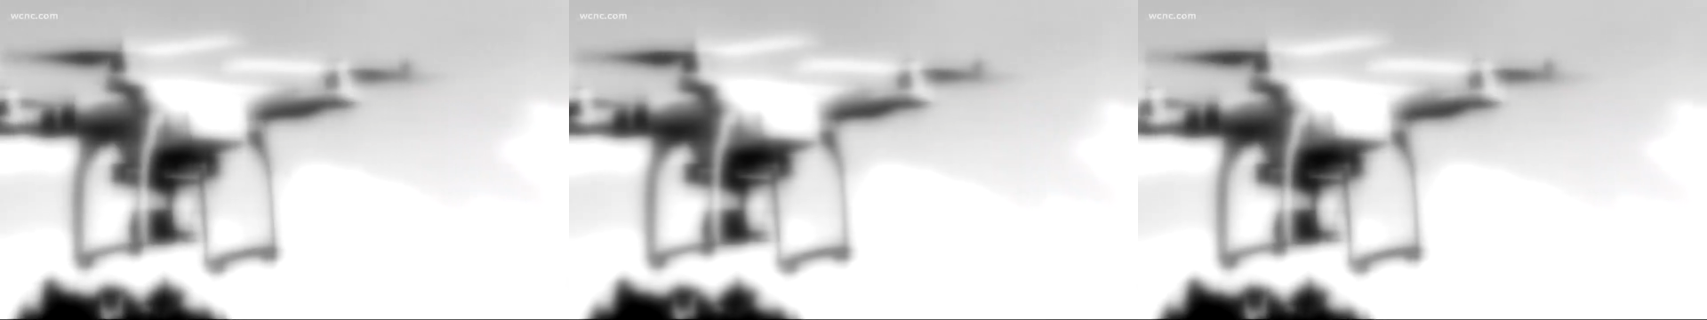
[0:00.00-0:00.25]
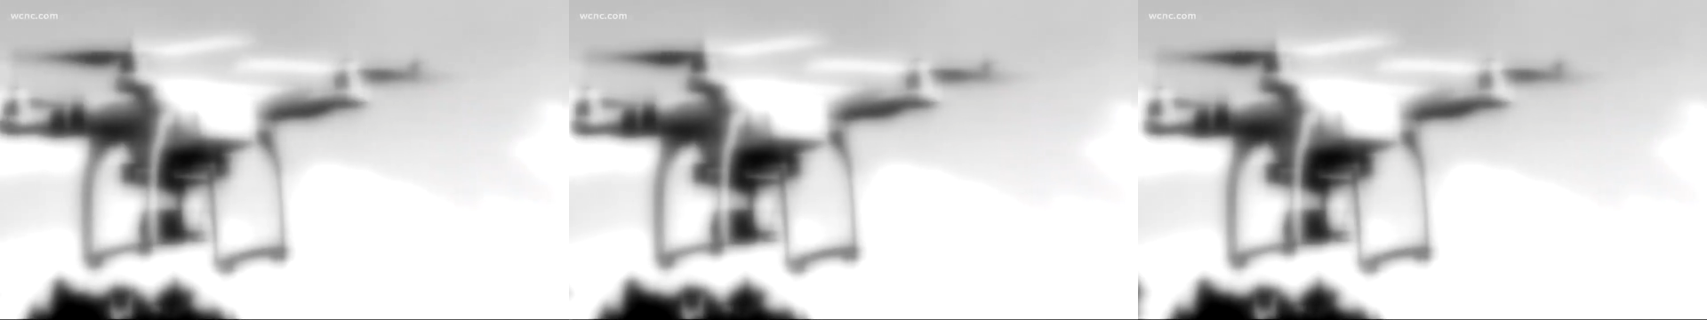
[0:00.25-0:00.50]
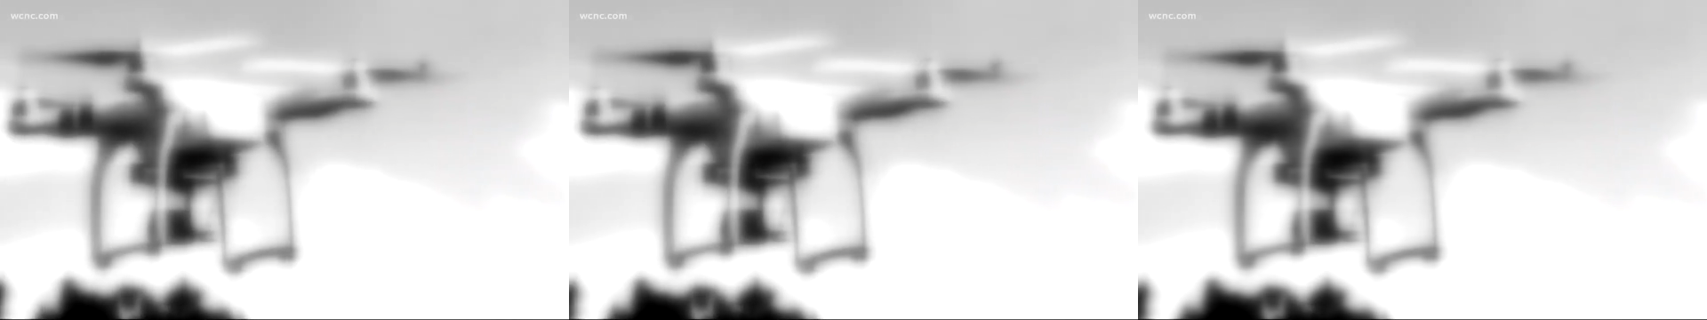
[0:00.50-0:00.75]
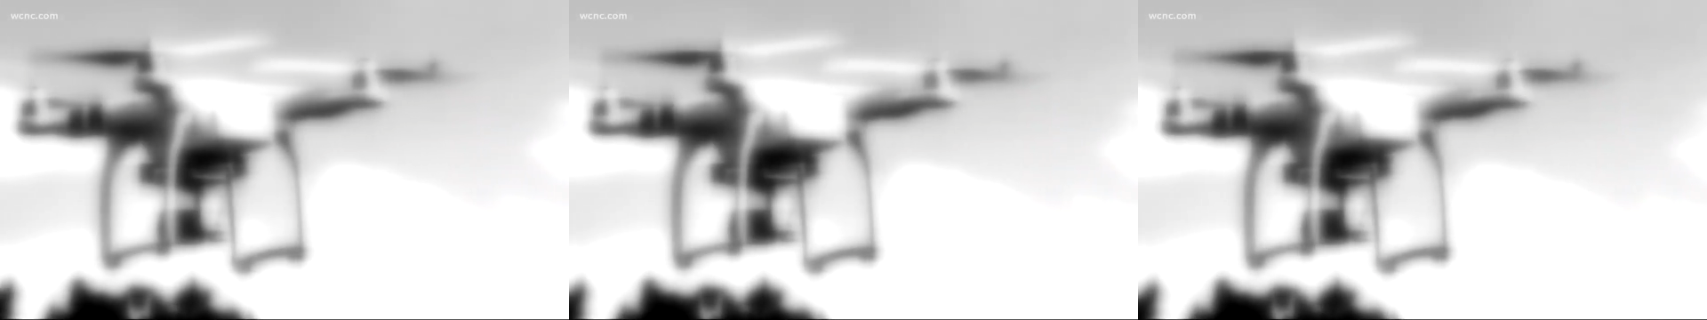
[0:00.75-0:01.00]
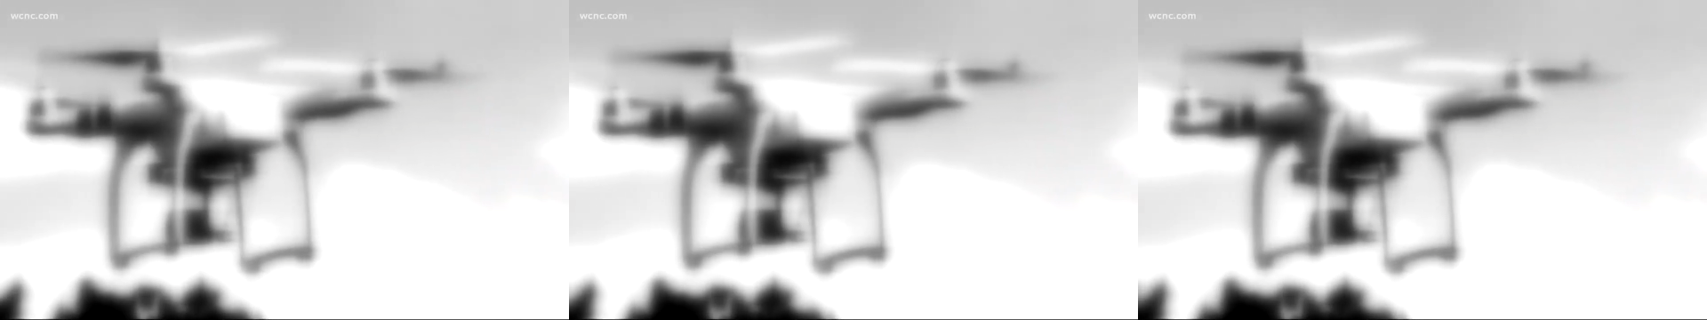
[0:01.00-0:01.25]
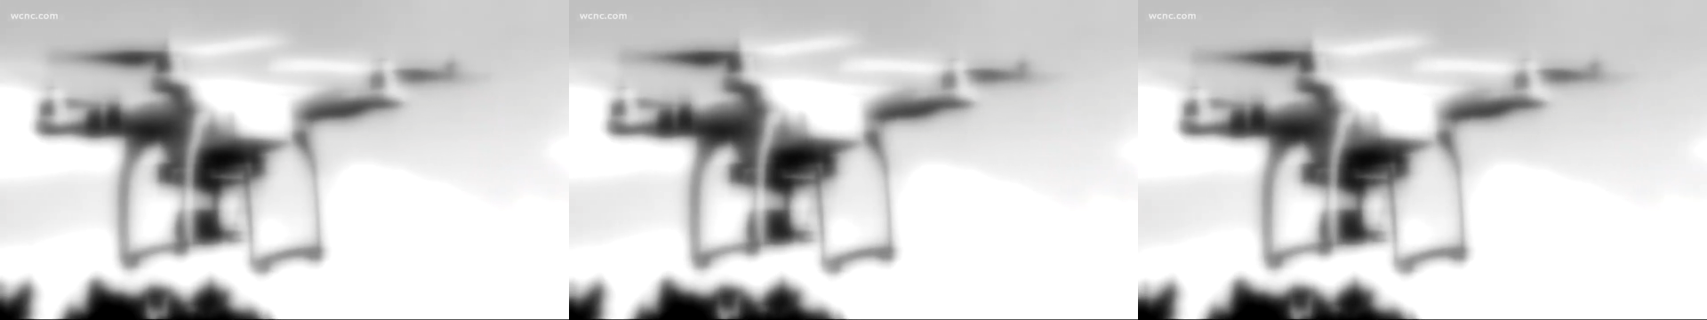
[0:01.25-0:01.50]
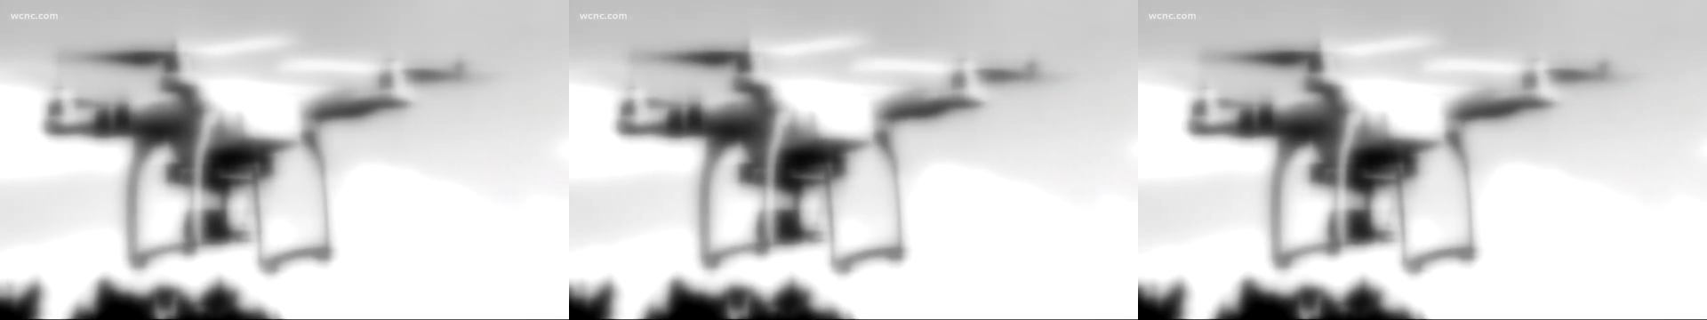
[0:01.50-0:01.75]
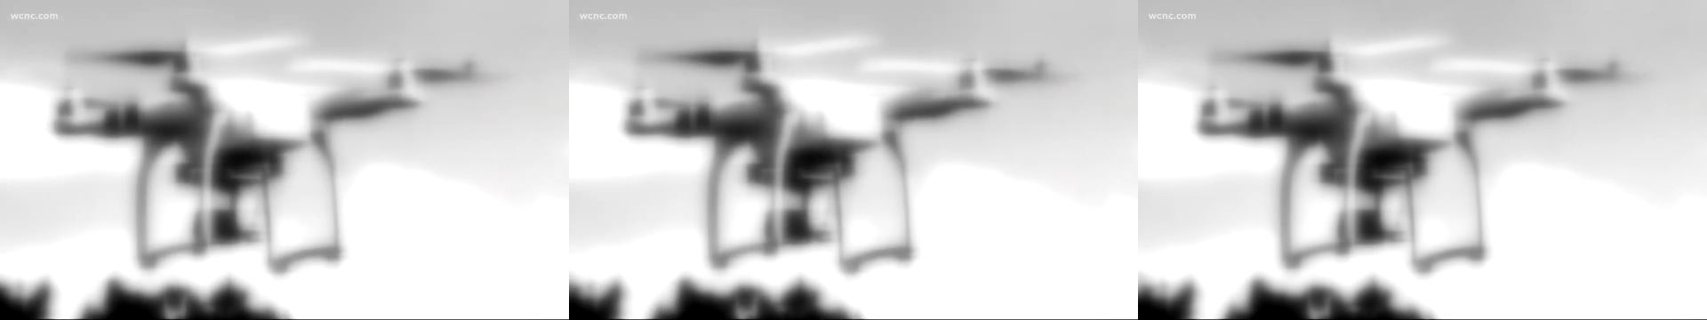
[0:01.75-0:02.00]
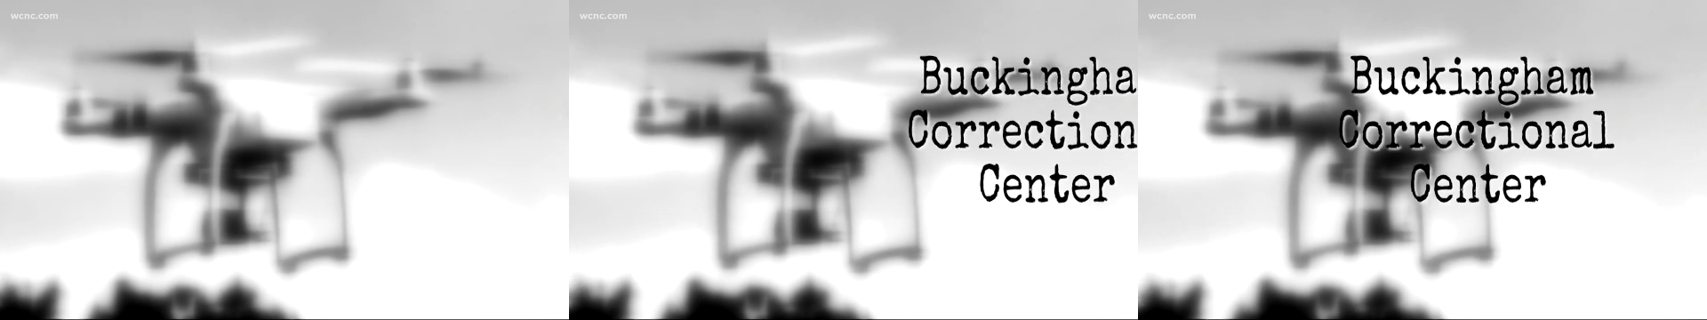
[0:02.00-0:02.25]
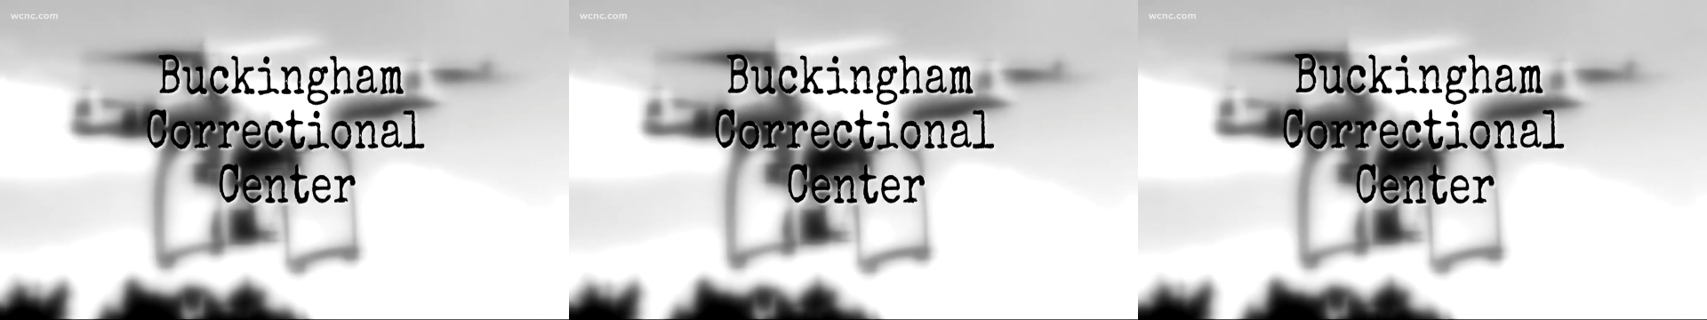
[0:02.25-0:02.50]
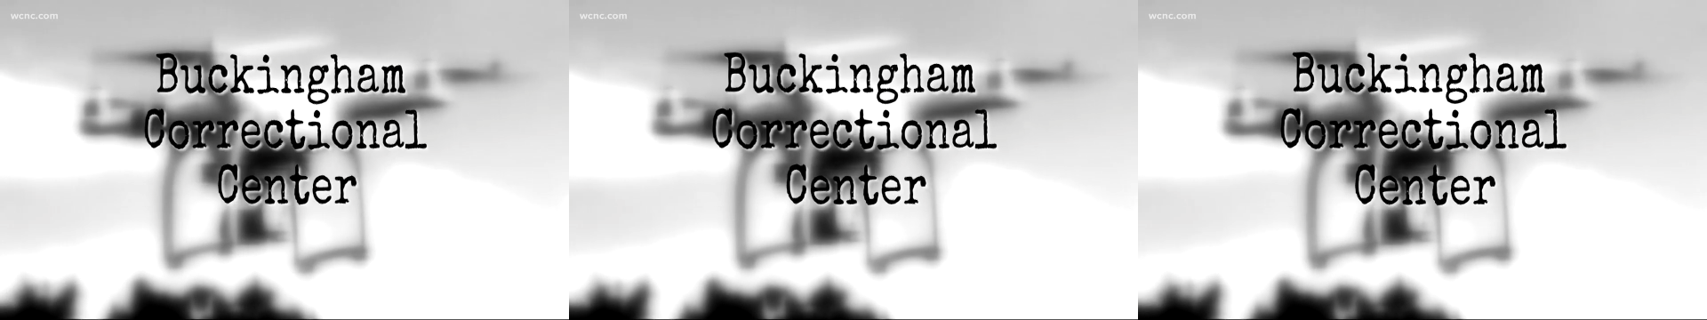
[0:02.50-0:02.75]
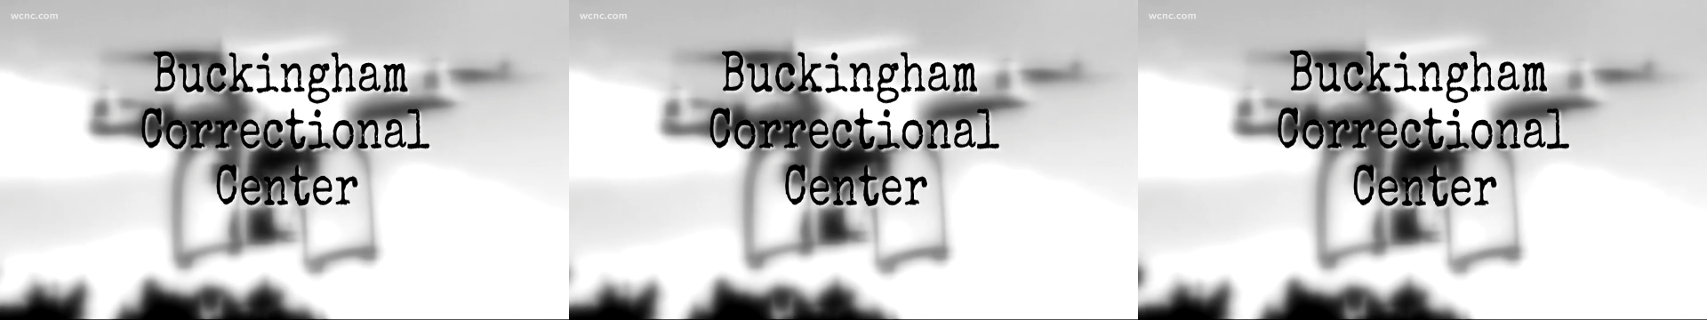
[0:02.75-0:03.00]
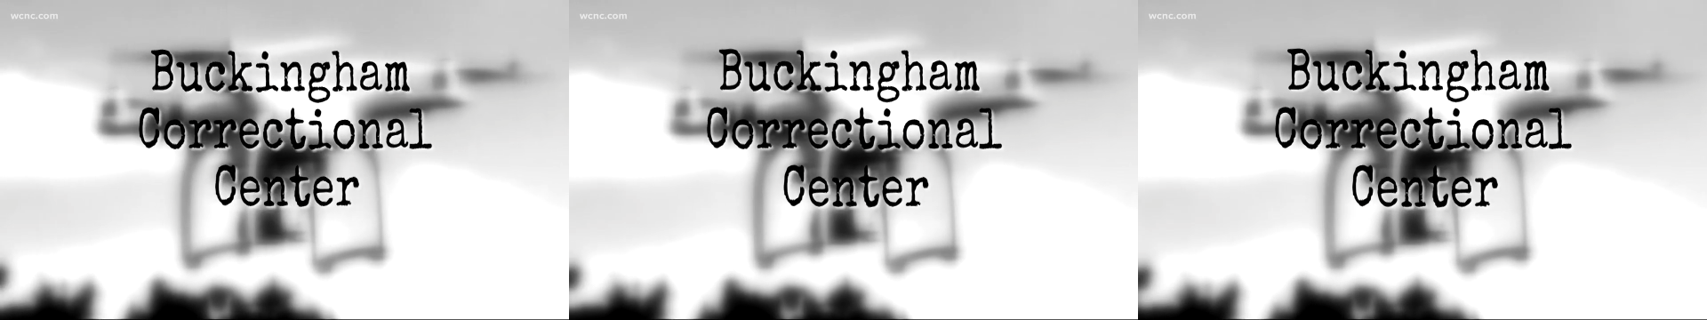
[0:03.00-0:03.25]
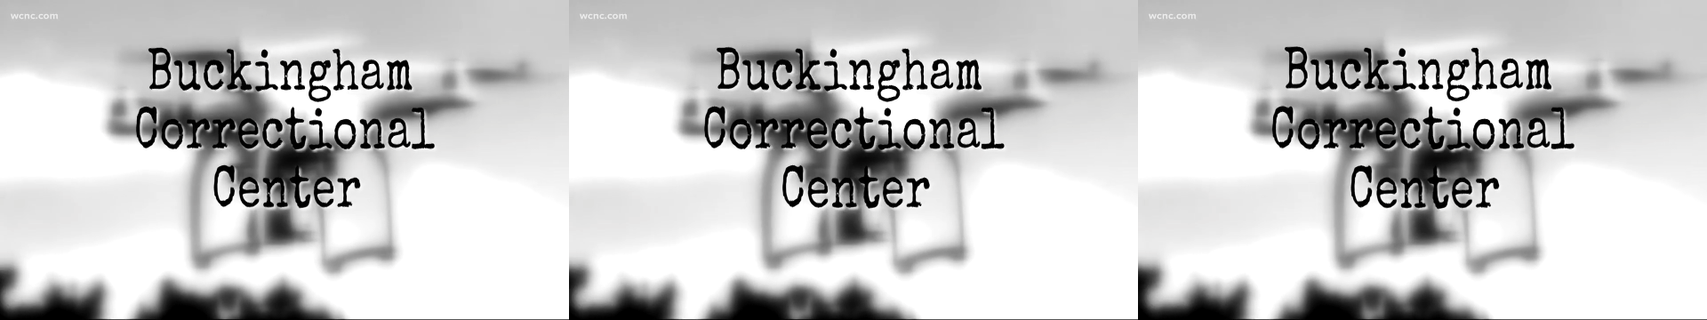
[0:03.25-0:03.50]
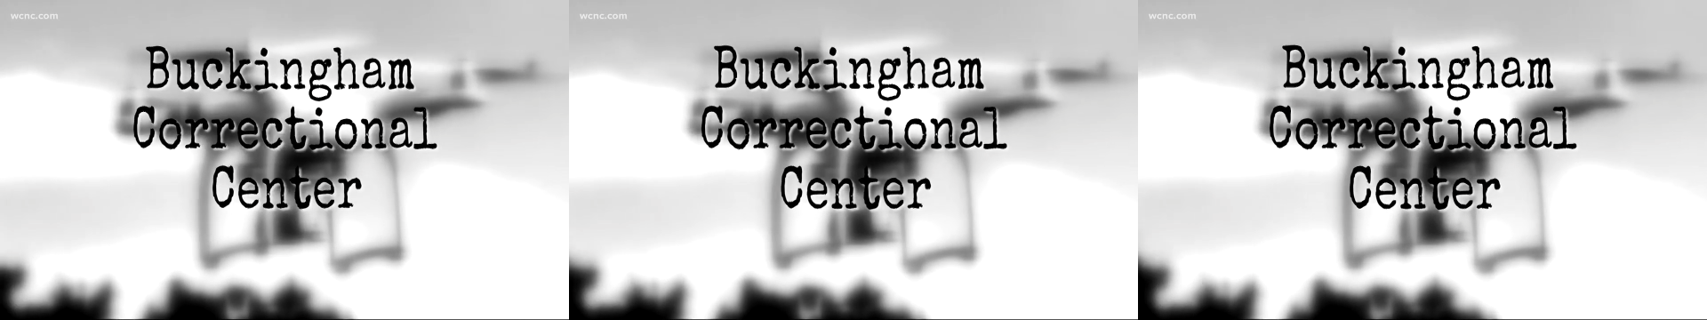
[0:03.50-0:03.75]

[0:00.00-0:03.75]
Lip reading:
No face is visible, so there are no lips to read.